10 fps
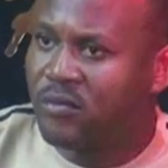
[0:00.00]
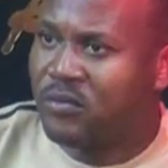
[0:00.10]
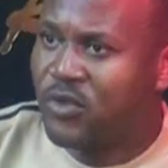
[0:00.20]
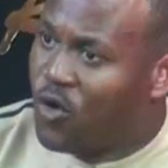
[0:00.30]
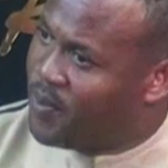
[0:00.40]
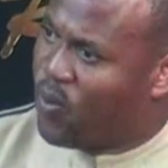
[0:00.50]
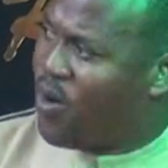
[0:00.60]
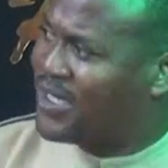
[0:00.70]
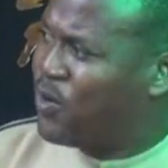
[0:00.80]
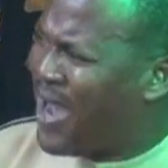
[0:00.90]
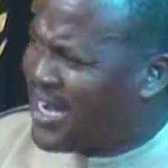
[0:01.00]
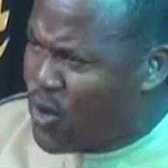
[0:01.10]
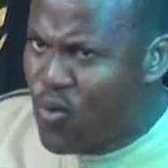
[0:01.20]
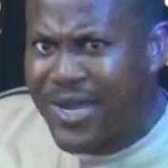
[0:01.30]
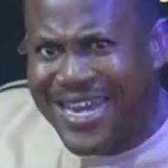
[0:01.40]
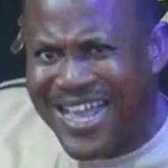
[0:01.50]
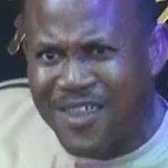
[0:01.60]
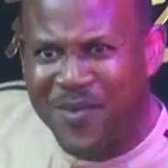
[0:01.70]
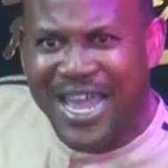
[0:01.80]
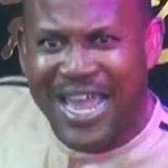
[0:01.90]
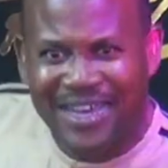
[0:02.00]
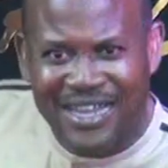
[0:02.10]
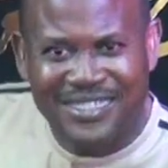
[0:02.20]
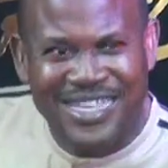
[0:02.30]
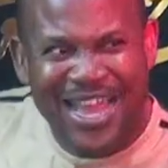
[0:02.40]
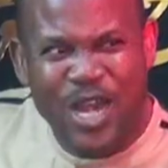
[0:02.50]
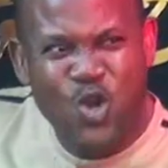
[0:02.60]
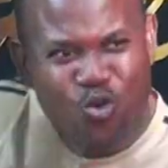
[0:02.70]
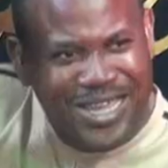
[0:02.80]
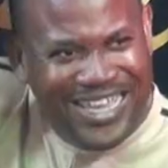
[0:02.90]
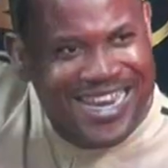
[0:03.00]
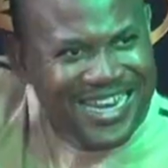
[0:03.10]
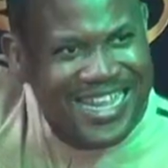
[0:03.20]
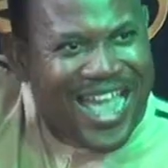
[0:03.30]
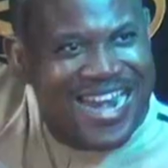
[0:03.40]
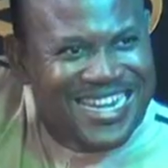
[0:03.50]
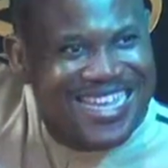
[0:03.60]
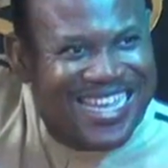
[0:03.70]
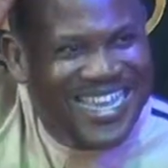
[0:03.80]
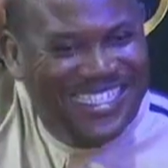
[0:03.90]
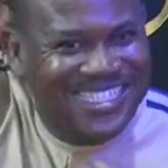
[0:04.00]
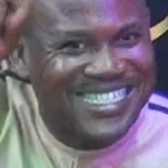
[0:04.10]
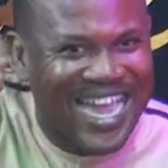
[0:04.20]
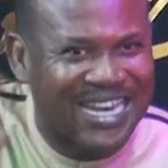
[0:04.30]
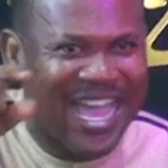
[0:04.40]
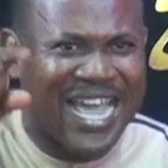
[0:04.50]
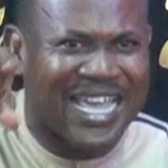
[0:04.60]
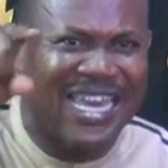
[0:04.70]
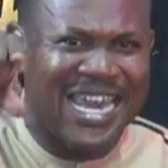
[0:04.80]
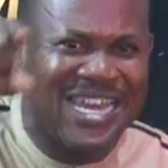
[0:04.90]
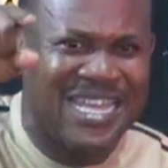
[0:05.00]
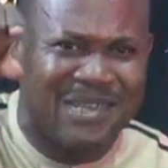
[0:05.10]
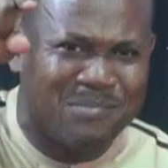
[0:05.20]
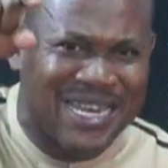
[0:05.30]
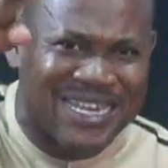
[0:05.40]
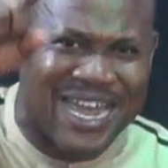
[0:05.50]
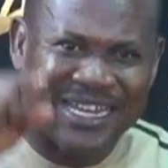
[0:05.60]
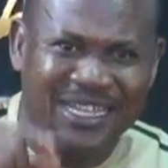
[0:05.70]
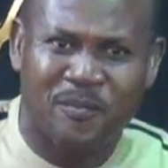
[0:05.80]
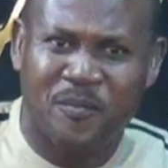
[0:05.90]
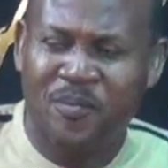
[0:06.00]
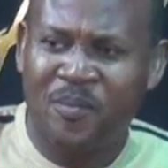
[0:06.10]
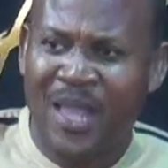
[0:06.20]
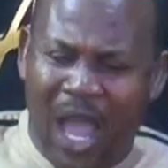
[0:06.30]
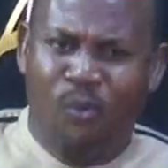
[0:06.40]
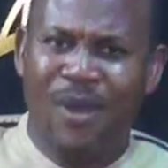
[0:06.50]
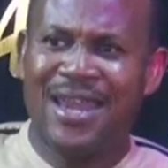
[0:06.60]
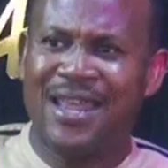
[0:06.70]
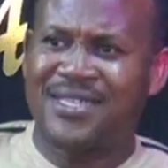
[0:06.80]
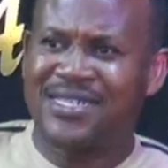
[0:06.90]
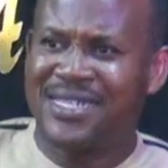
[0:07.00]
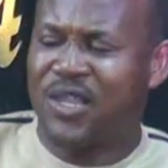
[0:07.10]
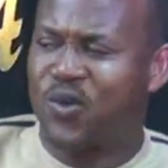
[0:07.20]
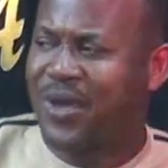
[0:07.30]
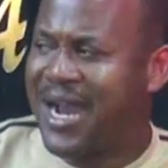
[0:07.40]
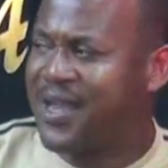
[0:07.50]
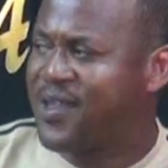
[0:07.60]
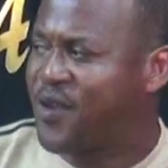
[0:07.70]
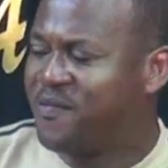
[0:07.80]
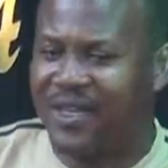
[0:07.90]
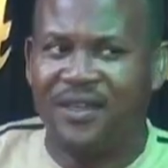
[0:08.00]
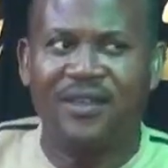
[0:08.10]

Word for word: You'll be watching. Why are they looking at me like this? They are looking at the inside. Ah, and when they see that you carry something,